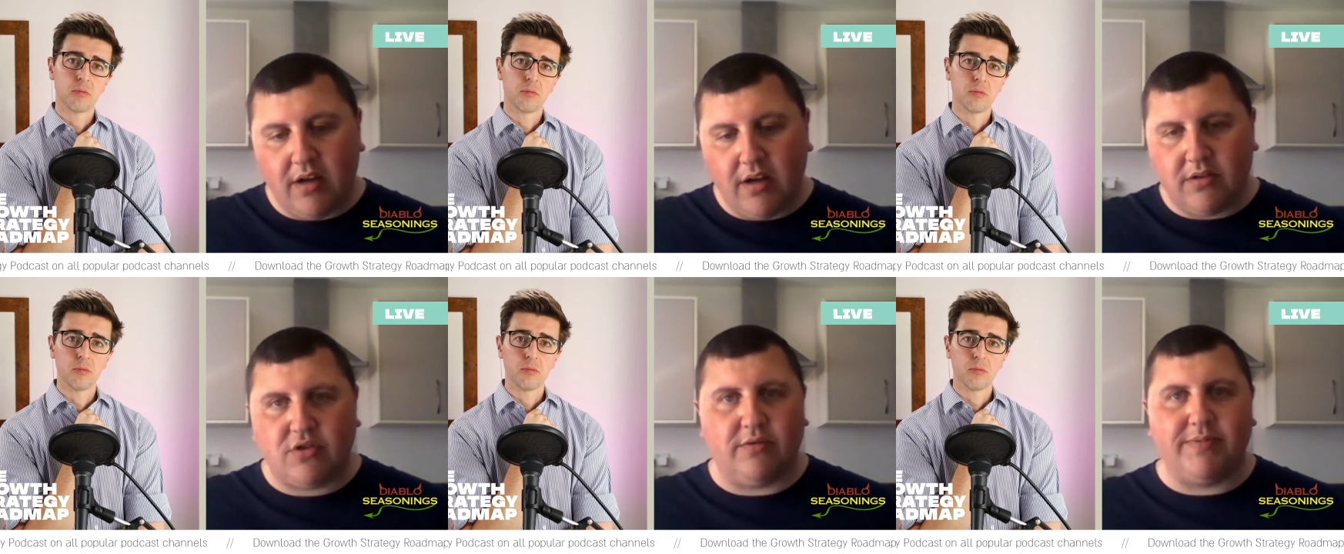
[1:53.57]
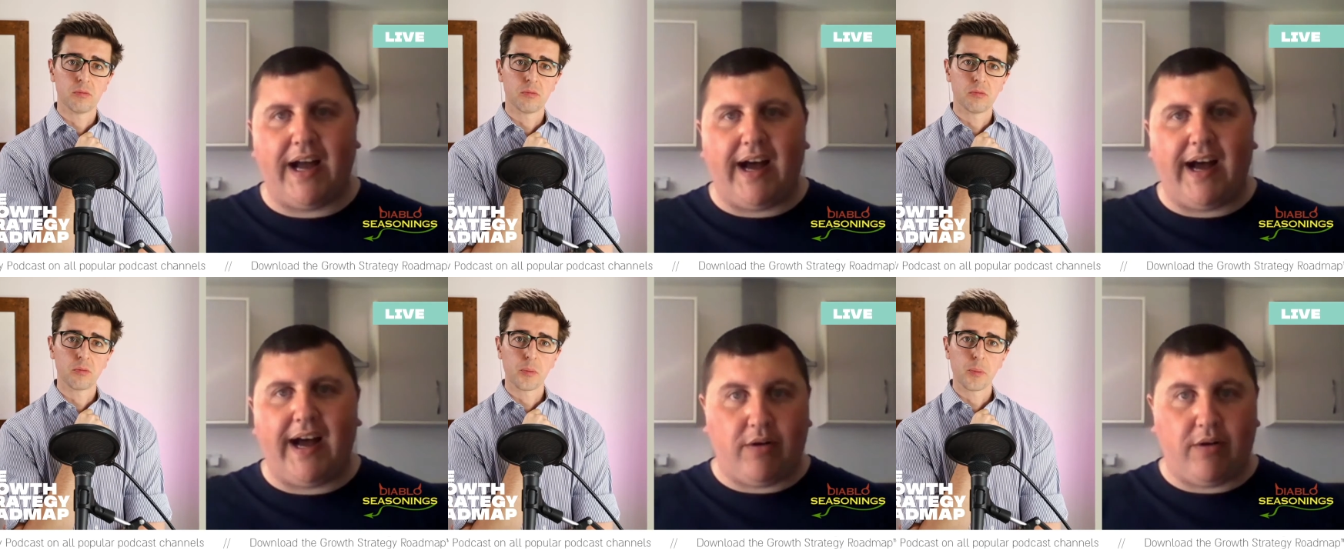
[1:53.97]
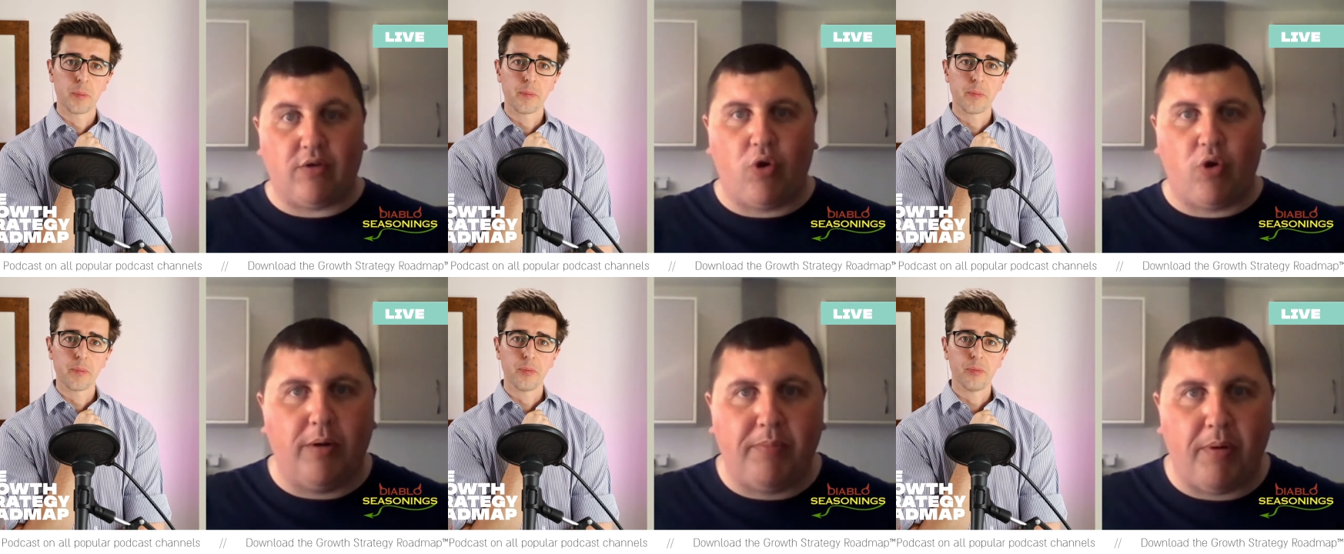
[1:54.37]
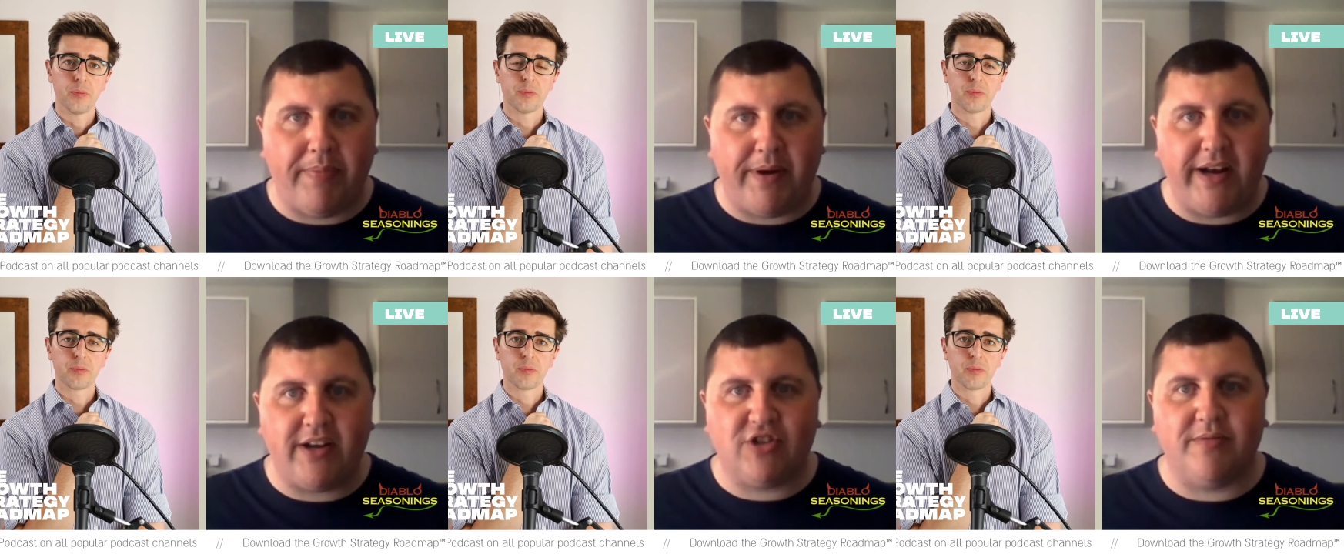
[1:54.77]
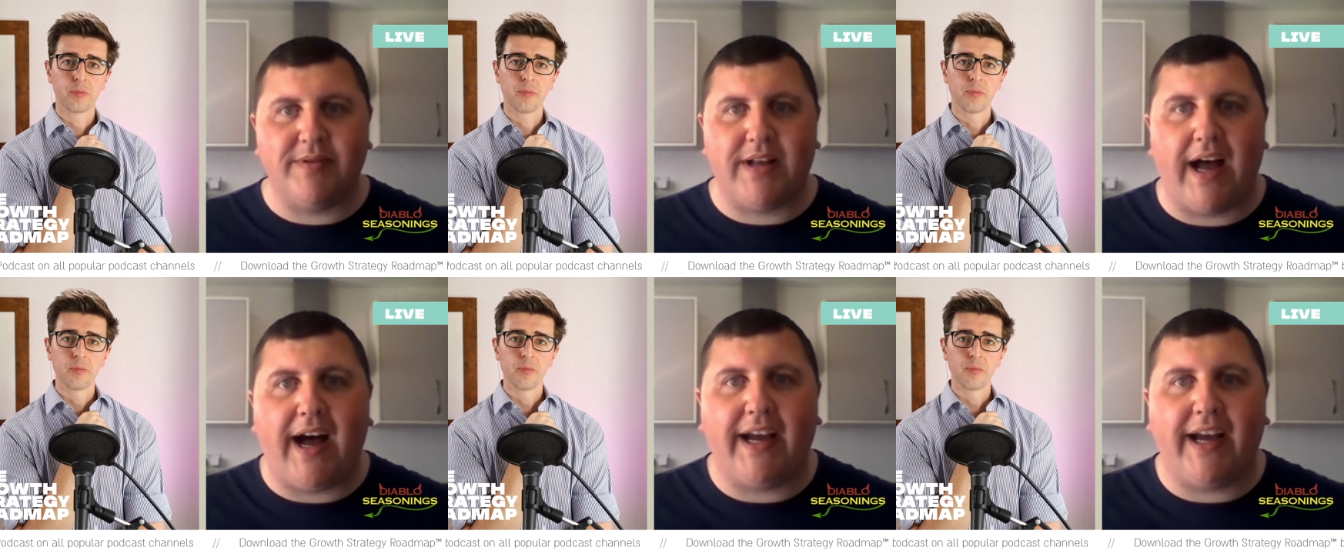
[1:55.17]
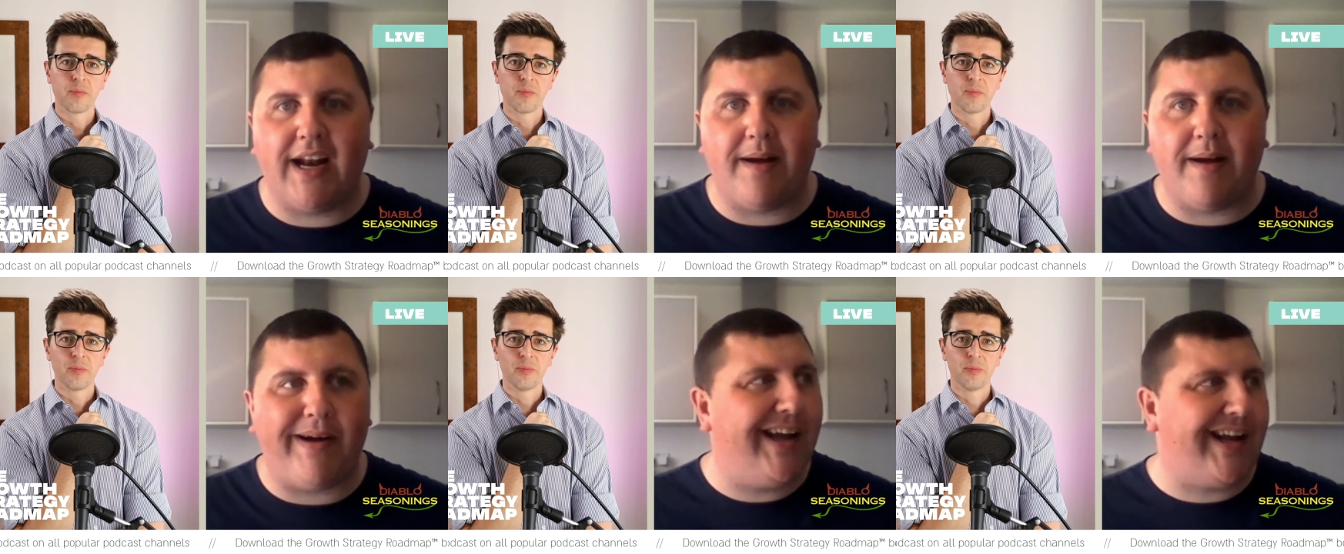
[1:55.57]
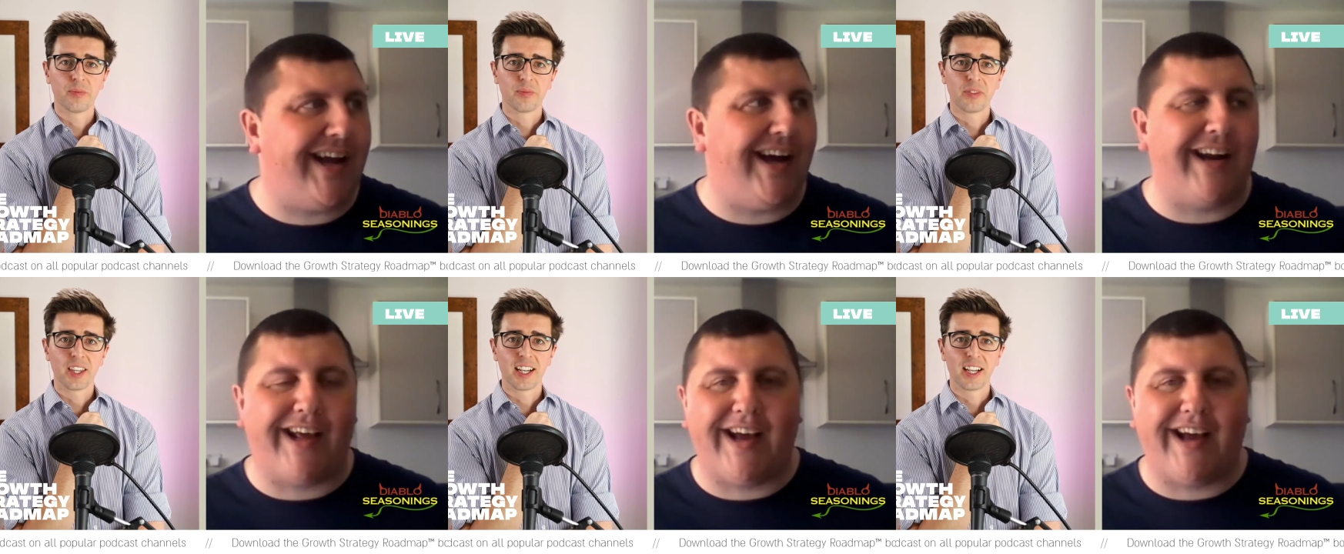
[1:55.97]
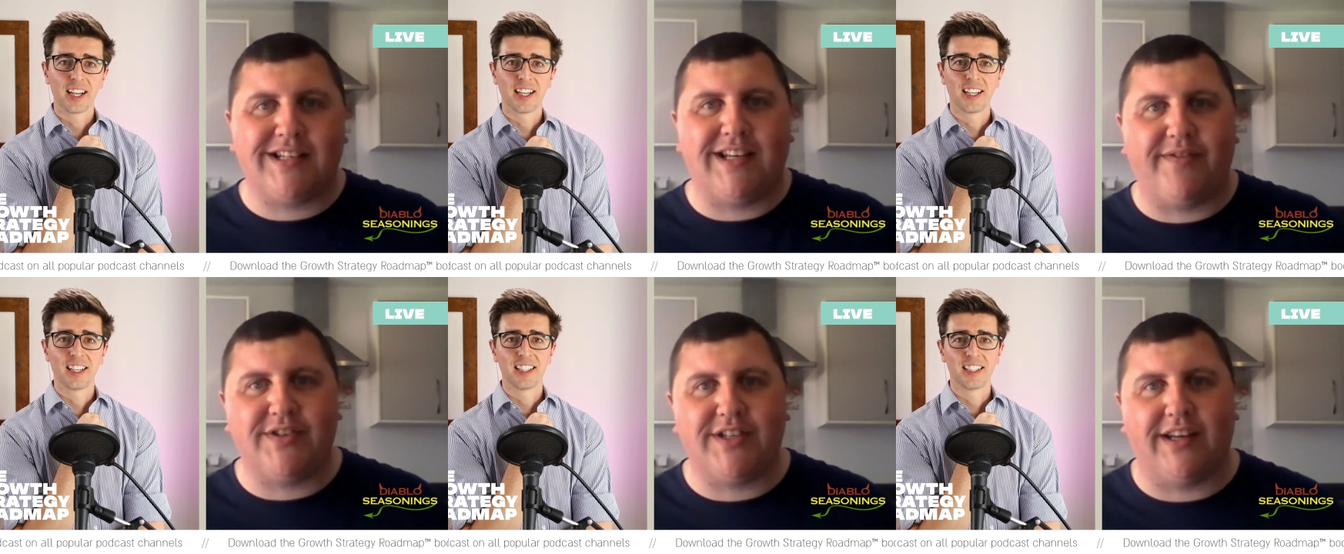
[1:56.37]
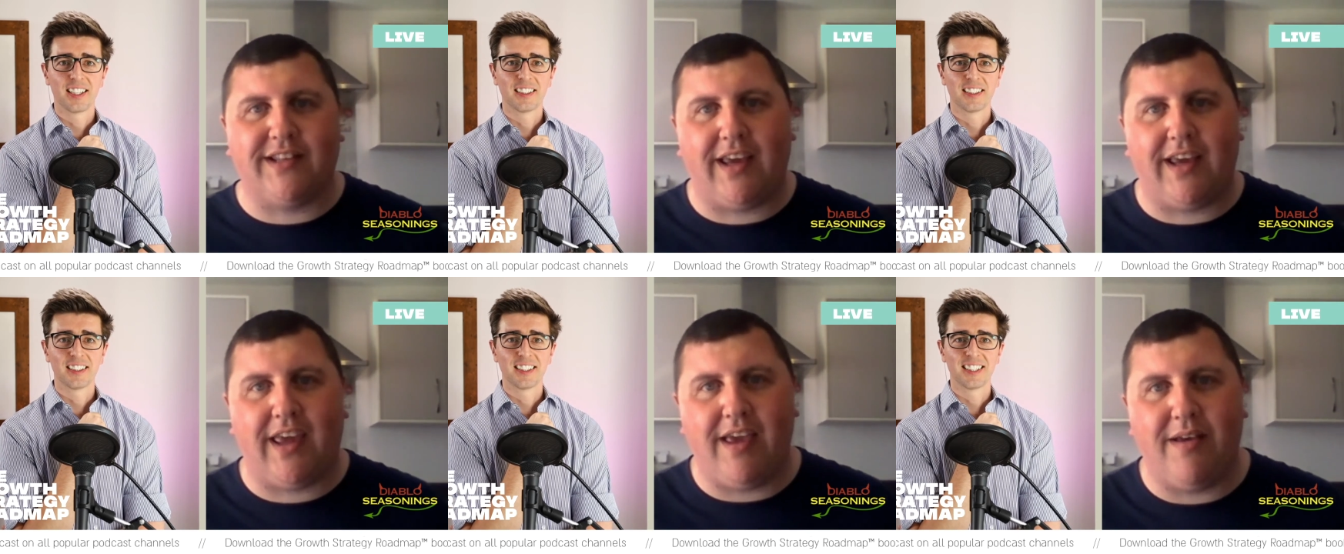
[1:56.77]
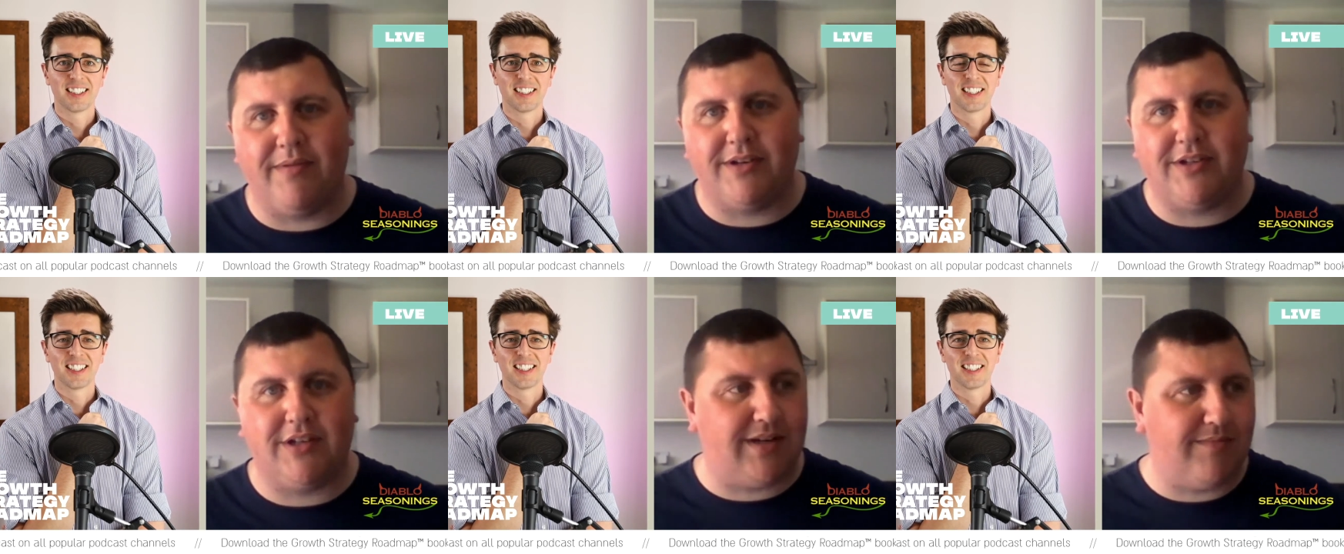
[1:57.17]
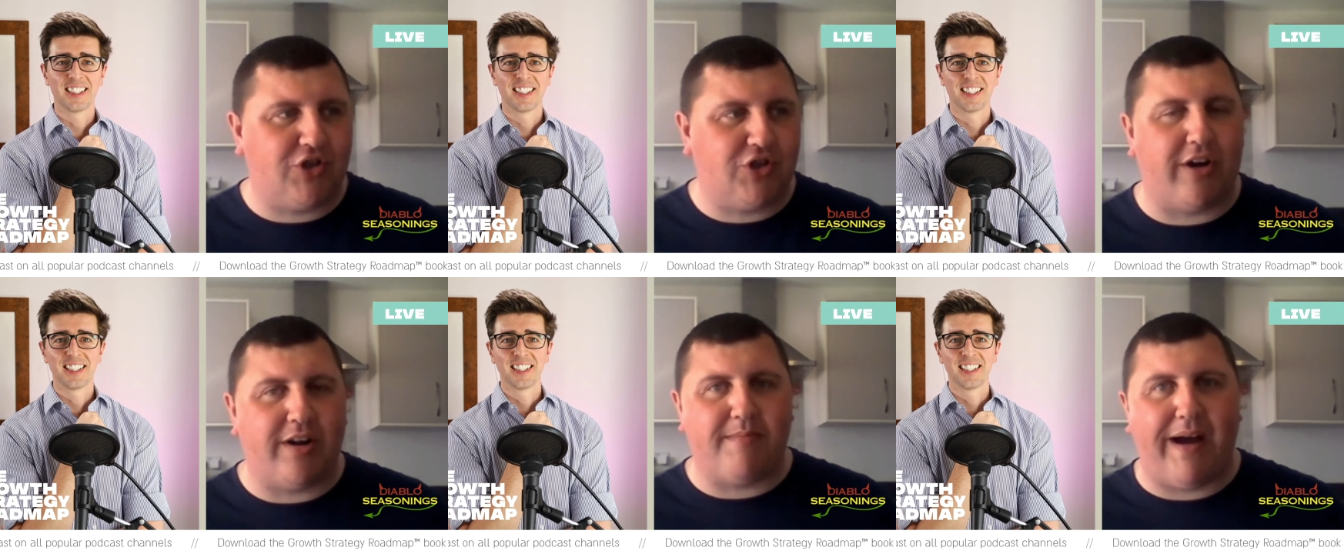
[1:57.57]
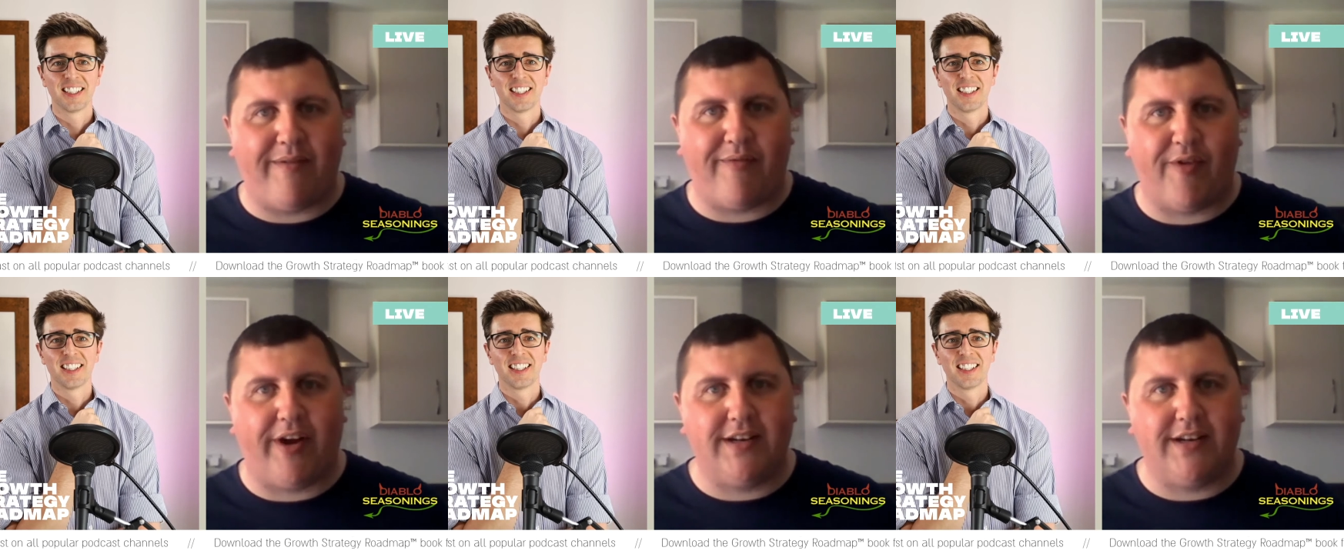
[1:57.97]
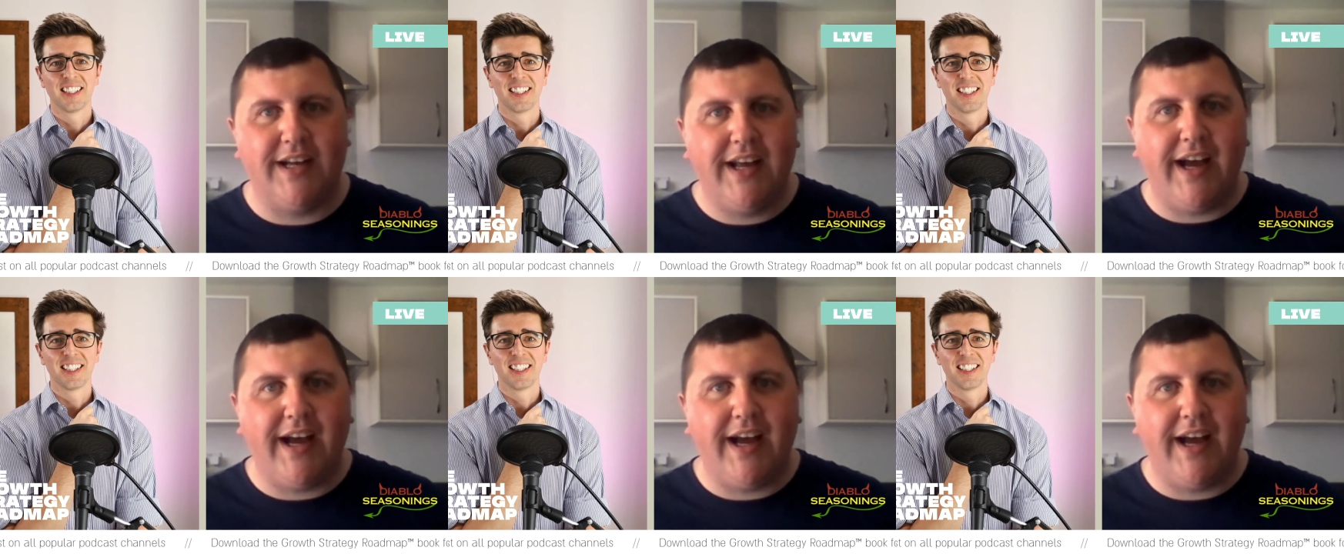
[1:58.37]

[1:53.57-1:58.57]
Speaker 1: some guy I've got to bump into some guy, and I'm like Ana Asef Sadiki, which is I'm sorry, my friend,